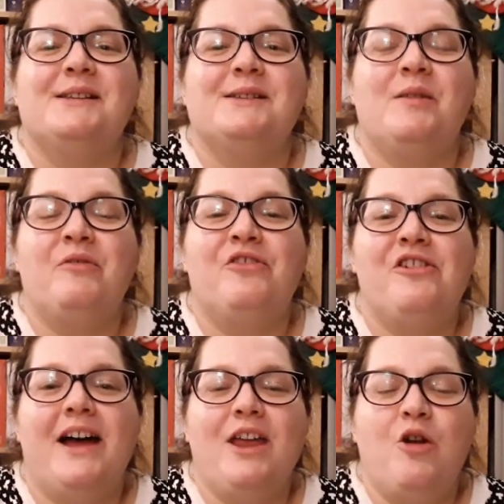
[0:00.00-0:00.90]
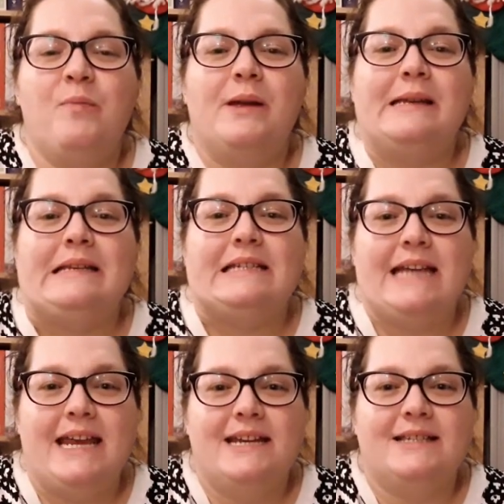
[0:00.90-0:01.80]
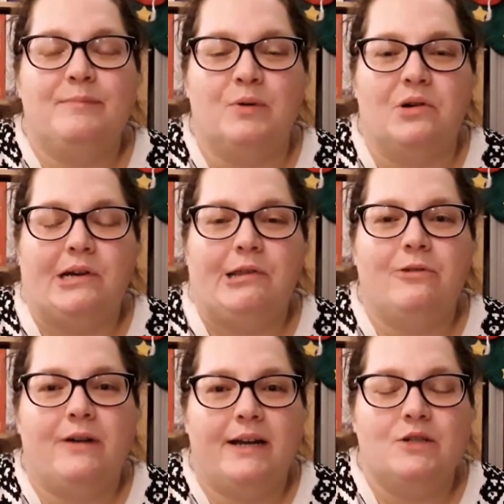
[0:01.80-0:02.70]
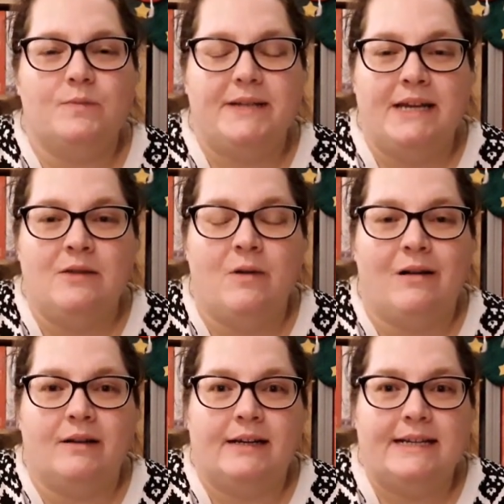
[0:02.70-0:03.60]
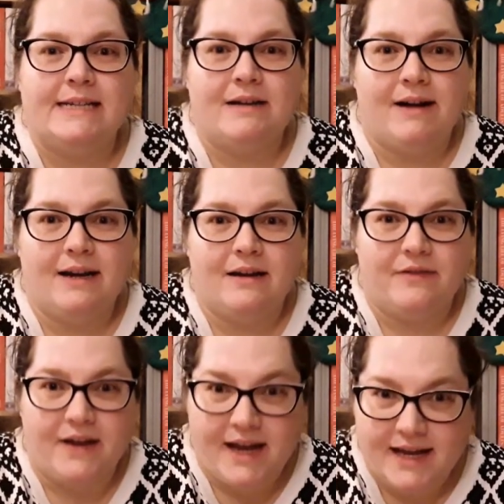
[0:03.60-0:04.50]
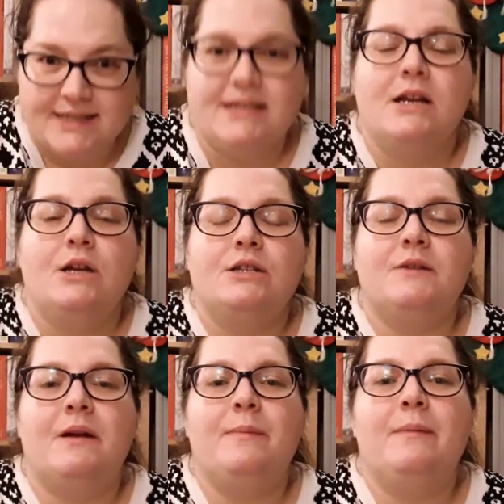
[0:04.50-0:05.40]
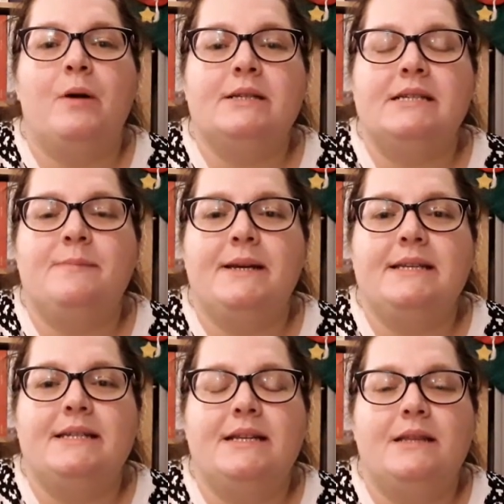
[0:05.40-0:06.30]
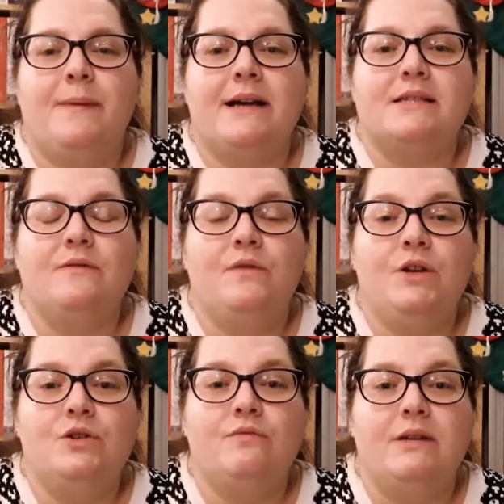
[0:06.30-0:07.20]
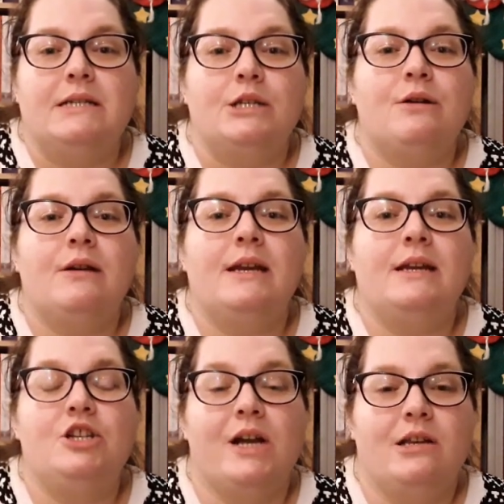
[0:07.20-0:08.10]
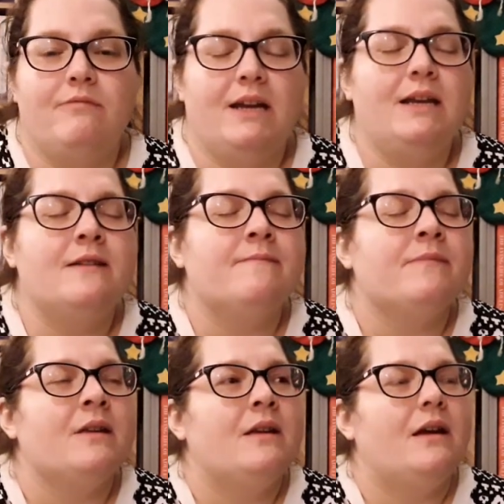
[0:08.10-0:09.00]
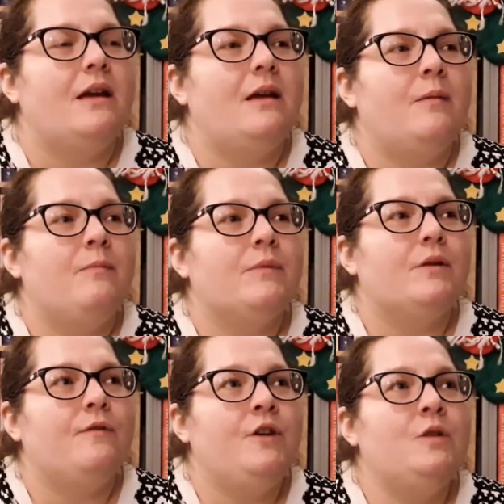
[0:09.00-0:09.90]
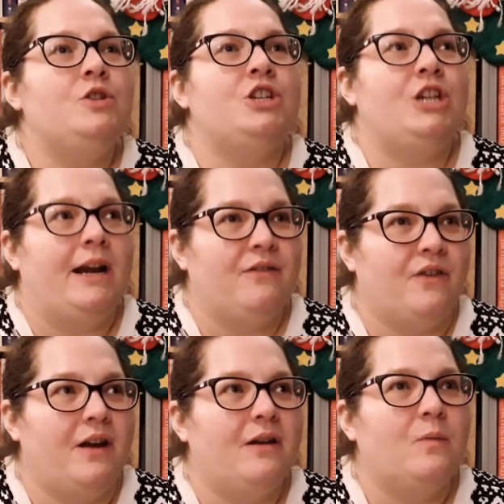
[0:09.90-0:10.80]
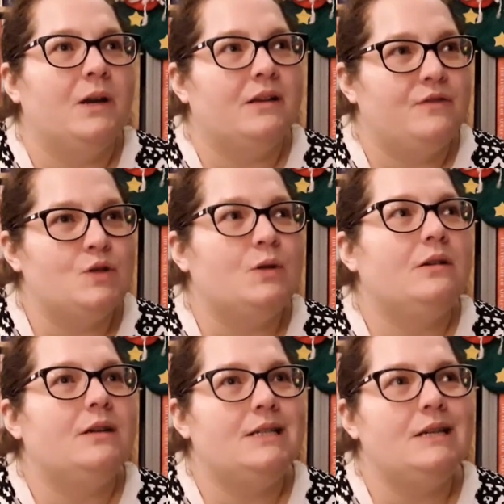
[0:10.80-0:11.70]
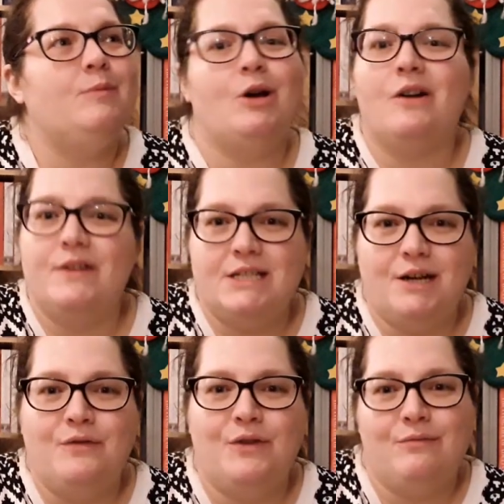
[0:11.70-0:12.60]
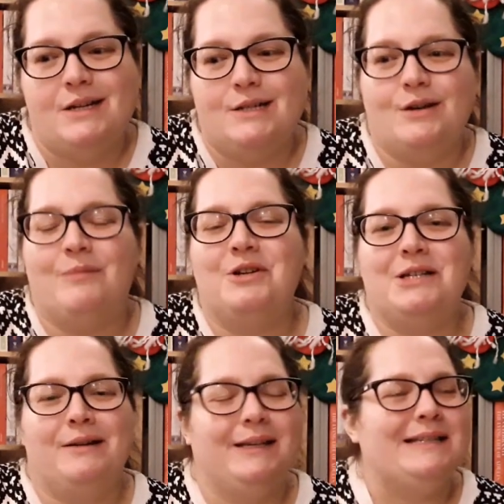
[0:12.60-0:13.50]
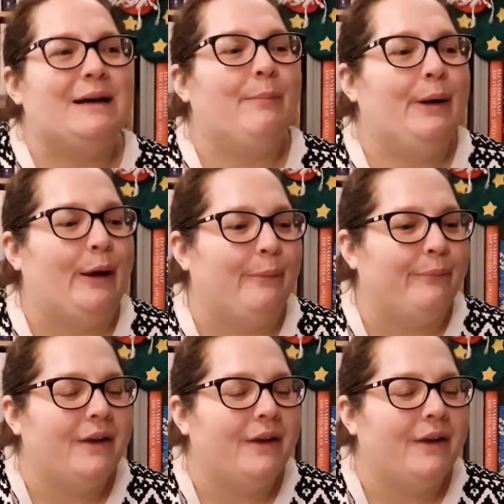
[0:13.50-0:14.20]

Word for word: So before I open today's book, I thought I'd update you on an idea I have had. So I'll be participating in the Past and Future Readathon in January. Um, future Jennifer will have done a TBR video for the readathon, which I'll link down below.